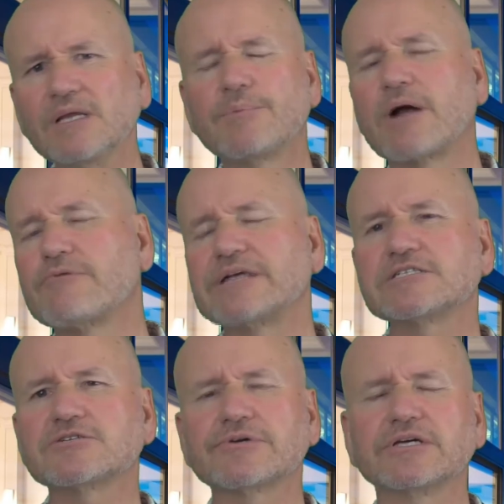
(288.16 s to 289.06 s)
By
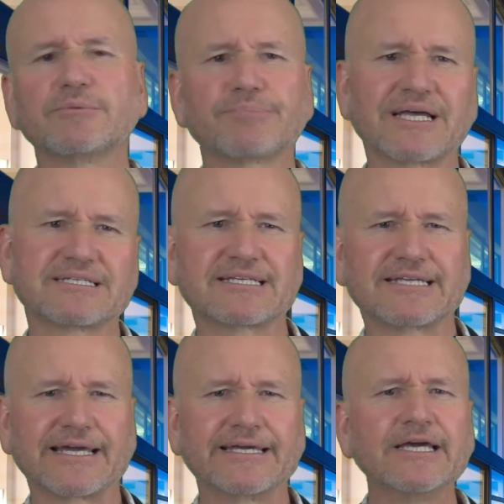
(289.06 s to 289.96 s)
registering your place
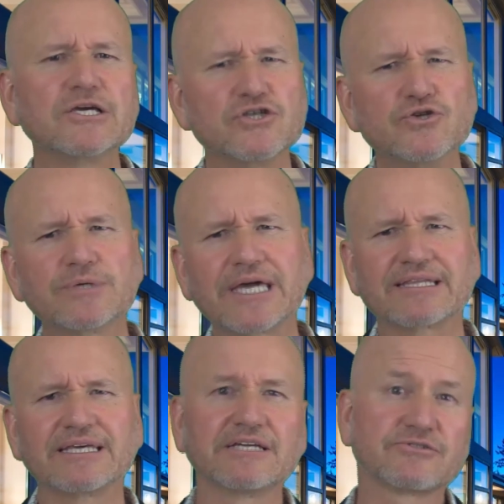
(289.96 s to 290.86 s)
today, you get
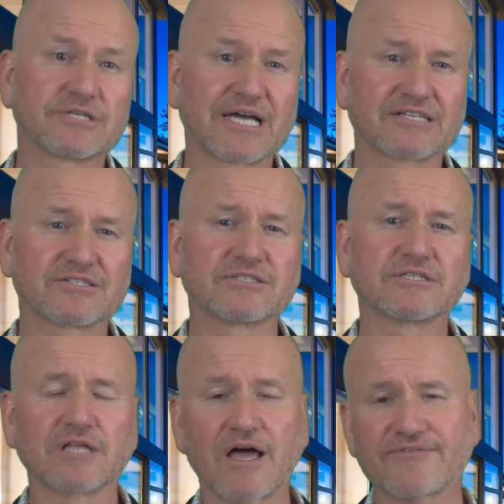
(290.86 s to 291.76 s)
the Introduction to
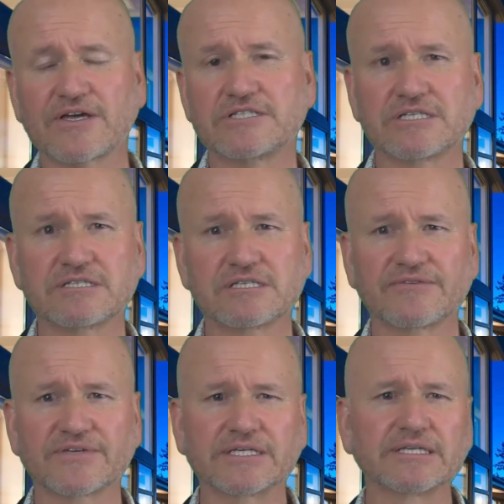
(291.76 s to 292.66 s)
Life Coaching
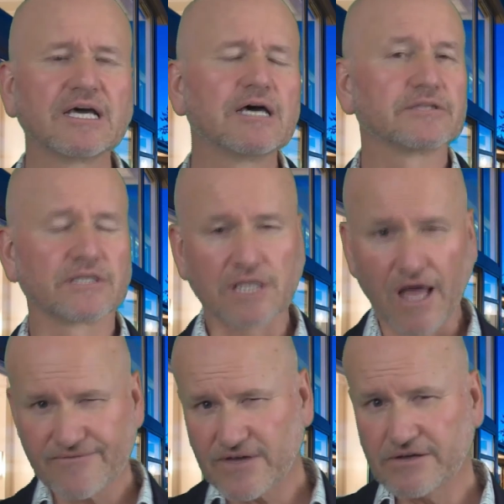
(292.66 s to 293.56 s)
Certificate, the
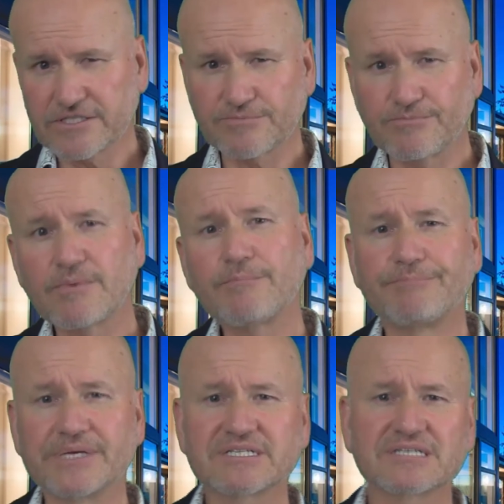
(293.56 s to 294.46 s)
Life Coach
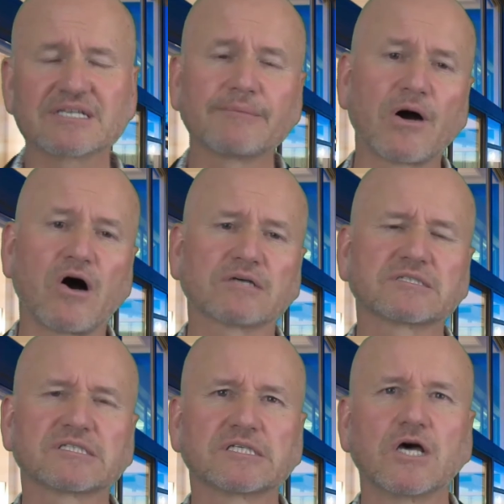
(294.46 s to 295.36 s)
Business in a
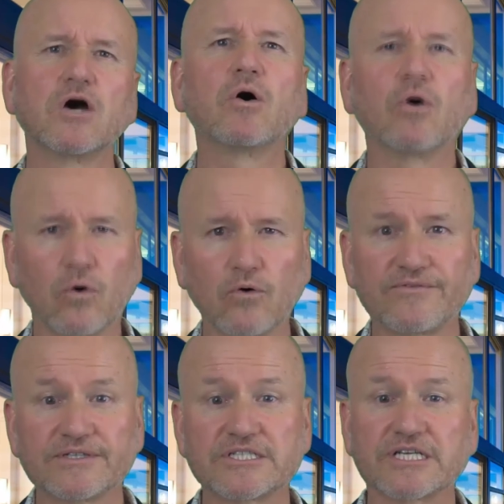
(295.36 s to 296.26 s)
Box, all
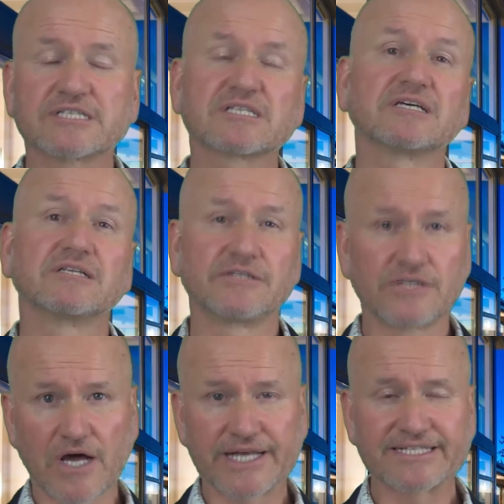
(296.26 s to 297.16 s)
for just
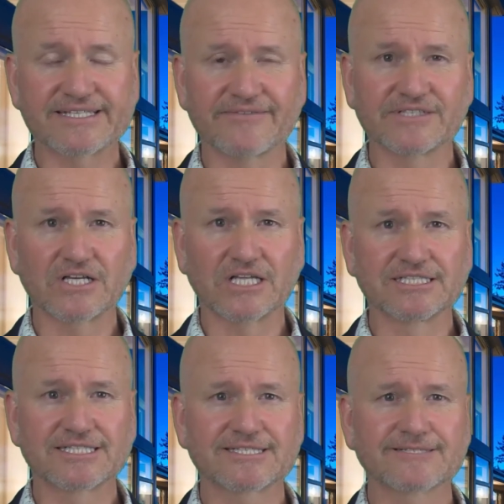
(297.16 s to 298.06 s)

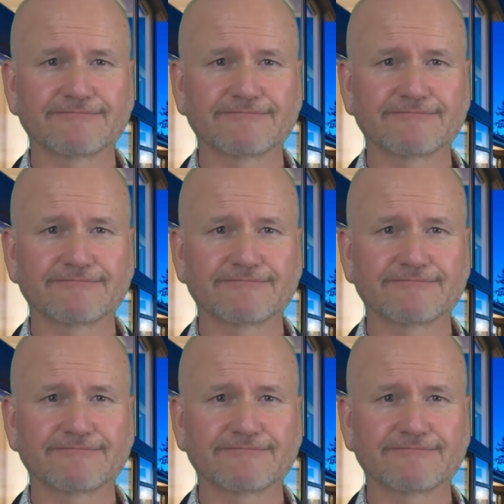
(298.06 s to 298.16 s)
$97.